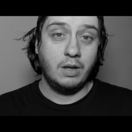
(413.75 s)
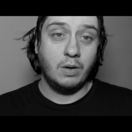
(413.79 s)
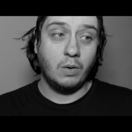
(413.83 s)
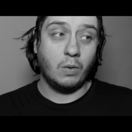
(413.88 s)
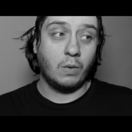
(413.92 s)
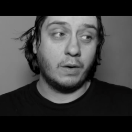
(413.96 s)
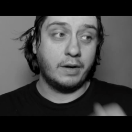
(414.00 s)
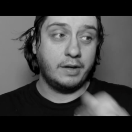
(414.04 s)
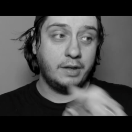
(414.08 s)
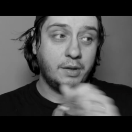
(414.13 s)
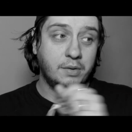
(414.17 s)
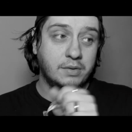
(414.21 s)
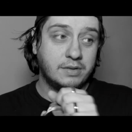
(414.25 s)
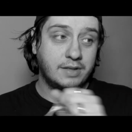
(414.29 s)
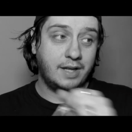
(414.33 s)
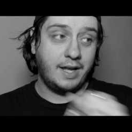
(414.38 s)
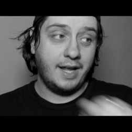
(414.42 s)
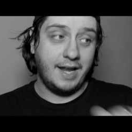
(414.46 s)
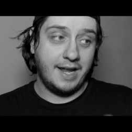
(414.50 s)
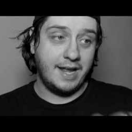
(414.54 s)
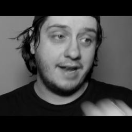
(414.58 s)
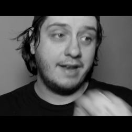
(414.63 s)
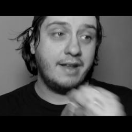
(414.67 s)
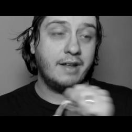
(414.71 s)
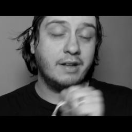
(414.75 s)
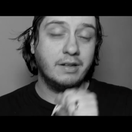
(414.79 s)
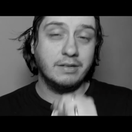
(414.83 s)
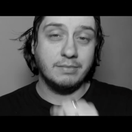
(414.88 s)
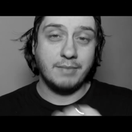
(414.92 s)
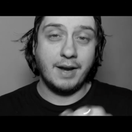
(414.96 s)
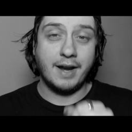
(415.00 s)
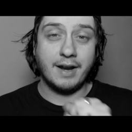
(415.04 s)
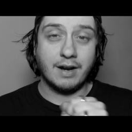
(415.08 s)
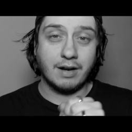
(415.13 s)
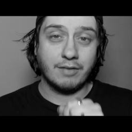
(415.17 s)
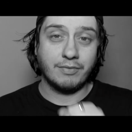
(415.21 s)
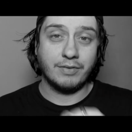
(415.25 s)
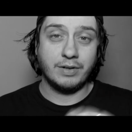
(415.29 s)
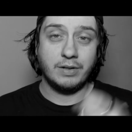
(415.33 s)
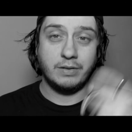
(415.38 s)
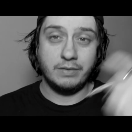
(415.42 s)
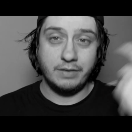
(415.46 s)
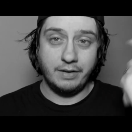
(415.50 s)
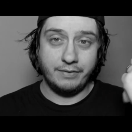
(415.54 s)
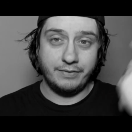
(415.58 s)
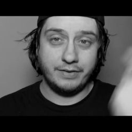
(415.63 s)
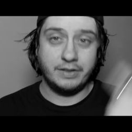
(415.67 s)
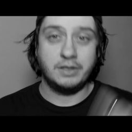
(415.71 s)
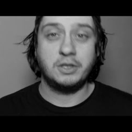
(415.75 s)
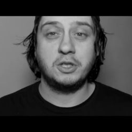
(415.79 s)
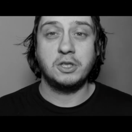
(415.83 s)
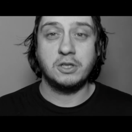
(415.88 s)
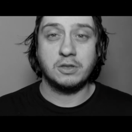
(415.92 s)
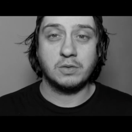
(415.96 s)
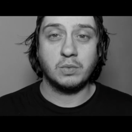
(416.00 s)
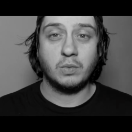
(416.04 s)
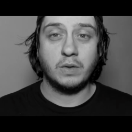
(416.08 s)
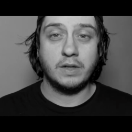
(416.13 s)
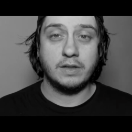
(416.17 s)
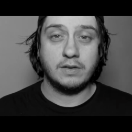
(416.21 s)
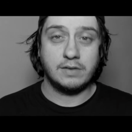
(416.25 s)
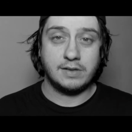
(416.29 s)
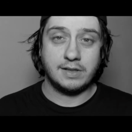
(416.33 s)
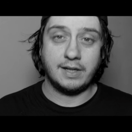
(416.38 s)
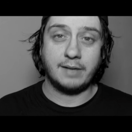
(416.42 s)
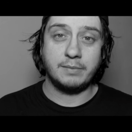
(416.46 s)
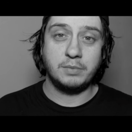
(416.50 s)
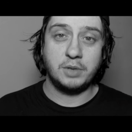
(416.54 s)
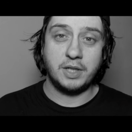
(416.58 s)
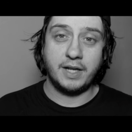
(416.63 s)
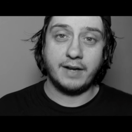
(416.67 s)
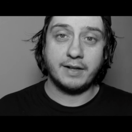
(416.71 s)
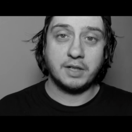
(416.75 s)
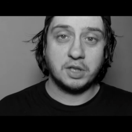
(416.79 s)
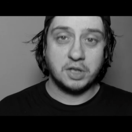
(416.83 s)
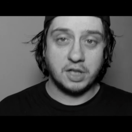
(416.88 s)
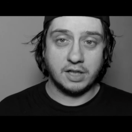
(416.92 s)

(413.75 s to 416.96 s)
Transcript: or use a handheld microphone if it's just one subject,